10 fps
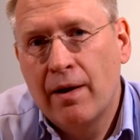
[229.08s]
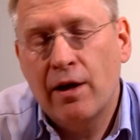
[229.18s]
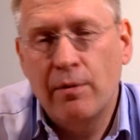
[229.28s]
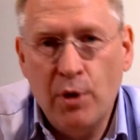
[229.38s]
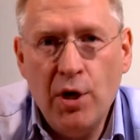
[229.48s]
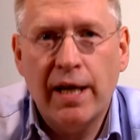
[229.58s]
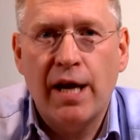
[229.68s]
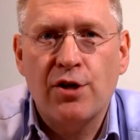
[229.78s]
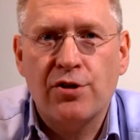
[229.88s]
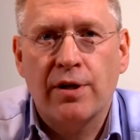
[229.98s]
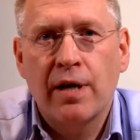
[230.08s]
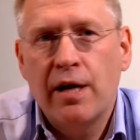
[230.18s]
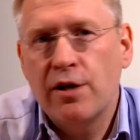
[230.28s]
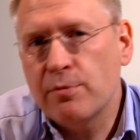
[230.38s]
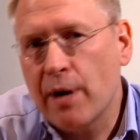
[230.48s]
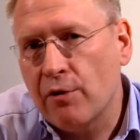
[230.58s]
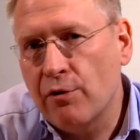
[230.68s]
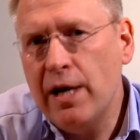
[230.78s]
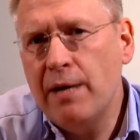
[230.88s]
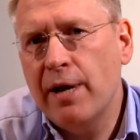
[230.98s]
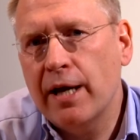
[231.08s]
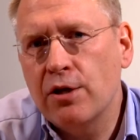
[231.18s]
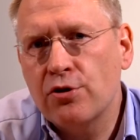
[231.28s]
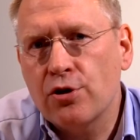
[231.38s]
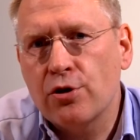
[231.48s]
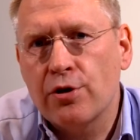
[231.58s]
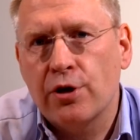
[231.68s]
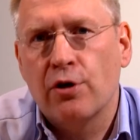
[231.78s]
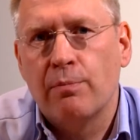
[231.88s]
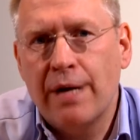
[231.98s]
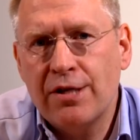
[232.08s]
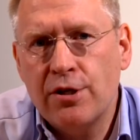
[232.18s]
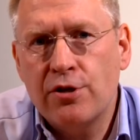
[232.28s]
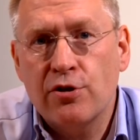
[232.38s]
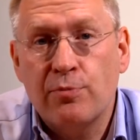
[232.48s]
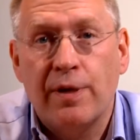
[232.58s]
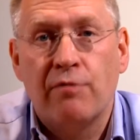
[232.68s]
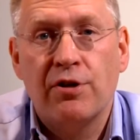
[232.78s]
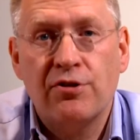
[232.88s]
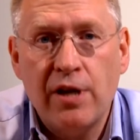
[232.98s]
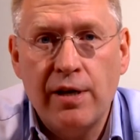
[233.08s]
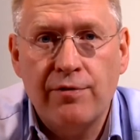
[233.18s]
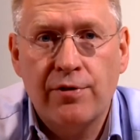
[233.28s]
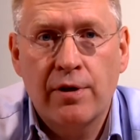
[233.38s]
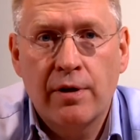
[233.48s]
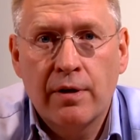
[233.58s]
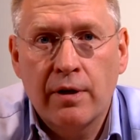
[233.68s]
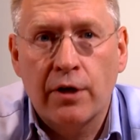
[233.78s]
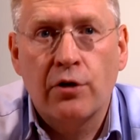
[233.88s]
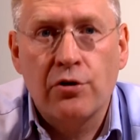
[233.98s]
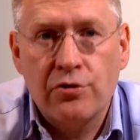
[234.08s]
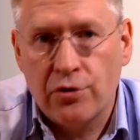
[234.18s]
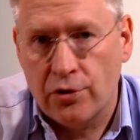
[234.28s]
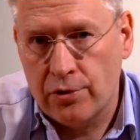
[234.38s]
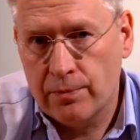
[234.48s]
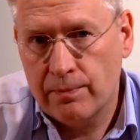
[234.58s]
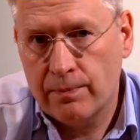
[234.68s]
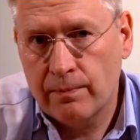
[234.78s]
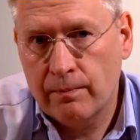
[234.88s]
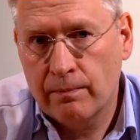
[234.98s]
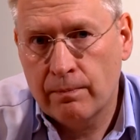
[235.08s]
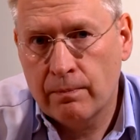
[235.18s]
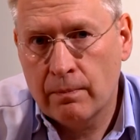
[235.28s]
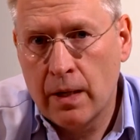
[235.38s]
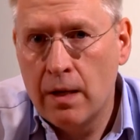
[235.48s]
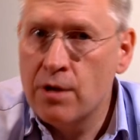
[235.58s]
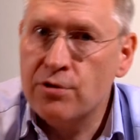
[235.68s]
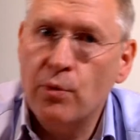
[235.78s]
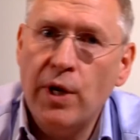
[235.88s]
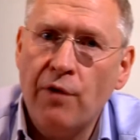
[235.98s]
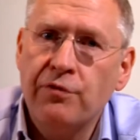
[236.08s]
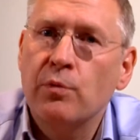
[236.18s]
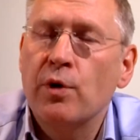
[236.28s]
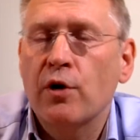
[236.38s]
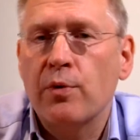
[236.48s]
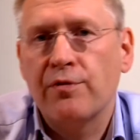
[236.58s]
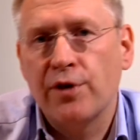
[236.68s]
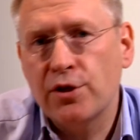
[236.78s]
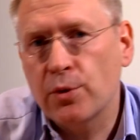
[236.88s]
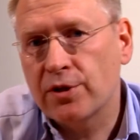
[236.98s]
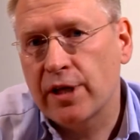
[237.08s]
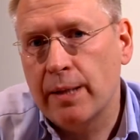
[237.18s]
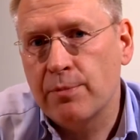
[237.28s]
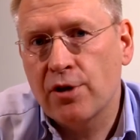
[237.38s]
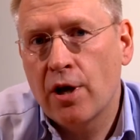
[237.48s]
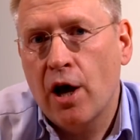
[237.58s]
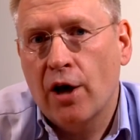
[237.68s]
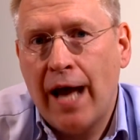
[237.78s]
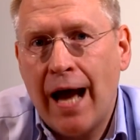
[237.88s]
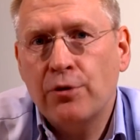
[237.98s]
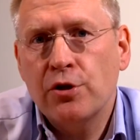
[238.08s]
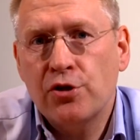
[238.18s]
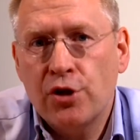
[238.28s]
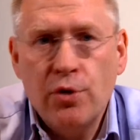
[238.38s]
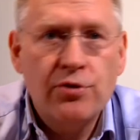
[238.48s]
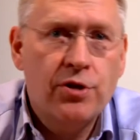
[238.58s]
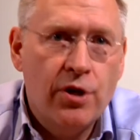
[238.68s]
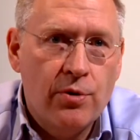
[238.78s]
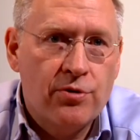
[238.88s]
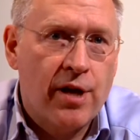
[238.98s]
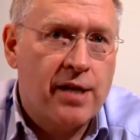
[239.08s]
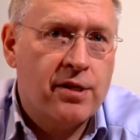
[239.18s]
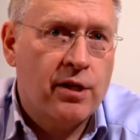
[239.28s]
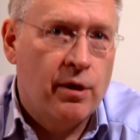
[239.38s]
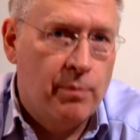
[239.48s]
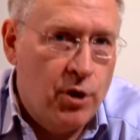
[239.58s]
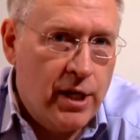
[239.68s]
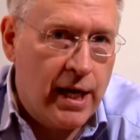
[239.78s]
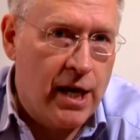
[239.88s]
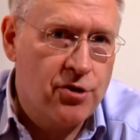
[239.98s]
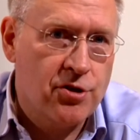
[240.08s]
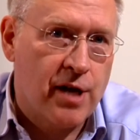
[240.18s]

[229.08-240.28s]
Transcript: Communication is about really making sure that your message has been received and understood. So we often work with virtual teams on how to choose and use their communication